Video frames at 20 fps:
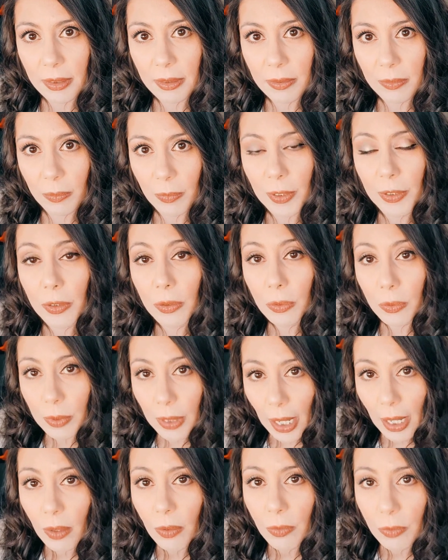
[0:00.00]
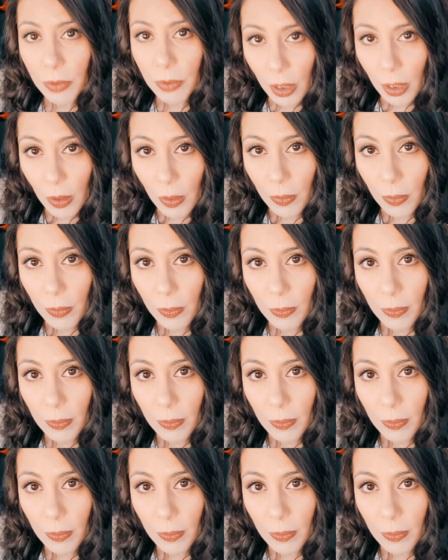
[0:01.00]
what you now know